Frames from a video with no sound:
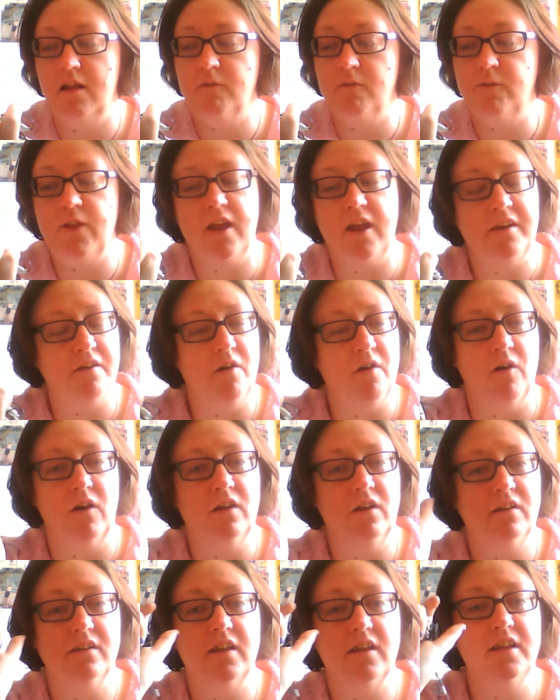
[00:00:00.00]
if they're
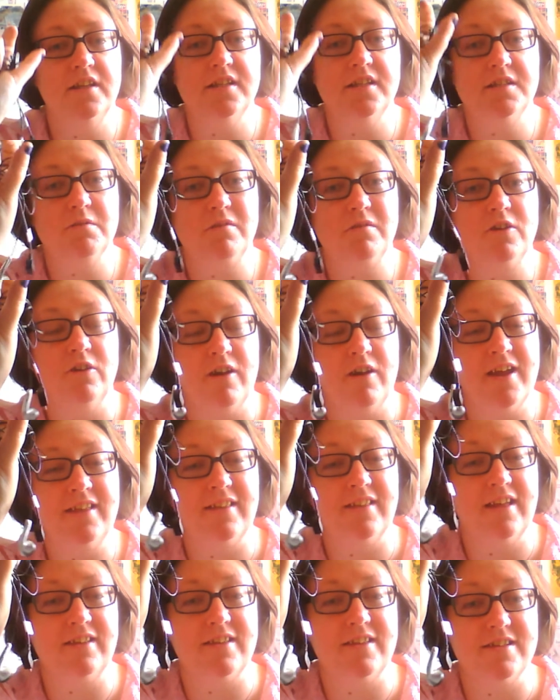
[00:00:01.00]
not, it's
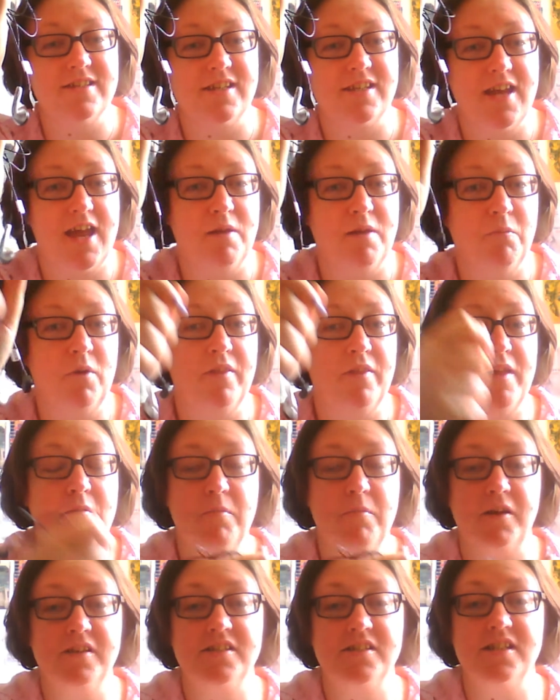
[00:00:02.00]
great that this came with it
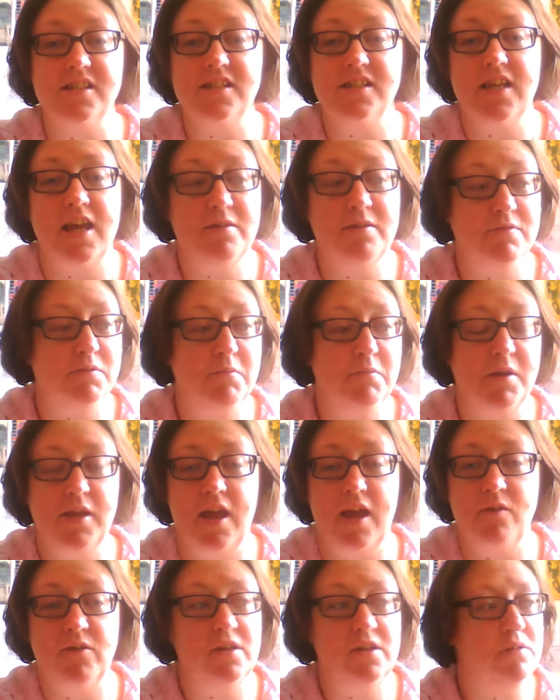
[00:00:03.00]
because it saves me
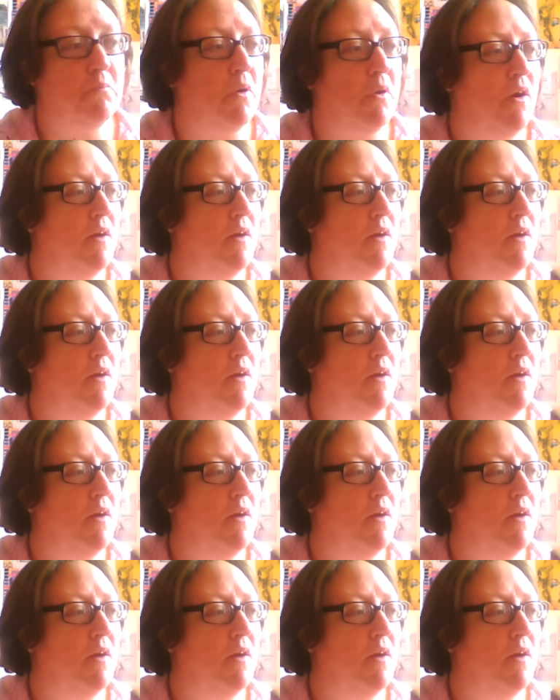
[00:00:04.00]
having to